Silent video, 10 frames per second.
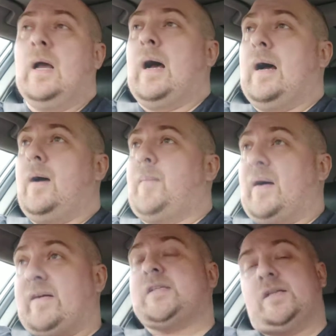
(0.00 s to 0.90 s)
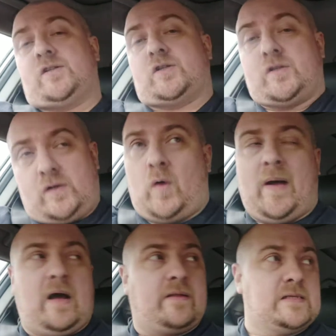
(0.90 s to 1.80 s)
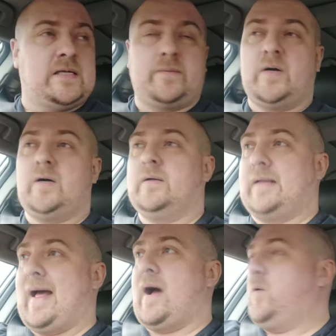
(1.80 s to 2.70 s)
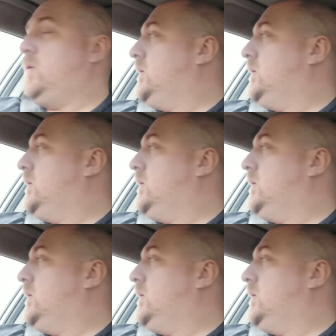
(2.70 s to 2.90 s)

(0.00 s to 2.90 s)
I've actually just come out of the cinema now,